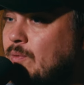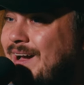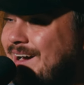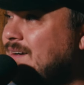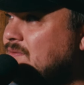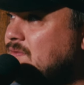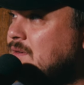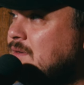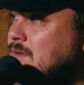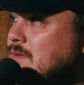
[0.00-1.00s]
have,
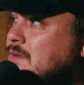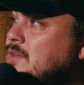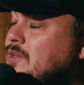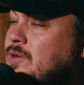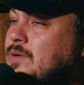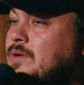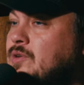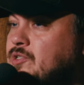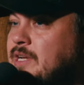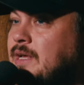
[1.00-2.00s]
you'll
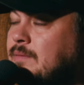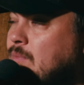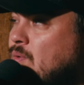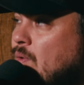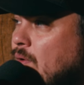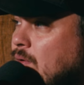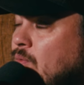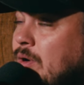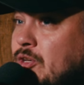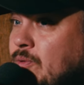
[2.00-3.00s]
understand more when you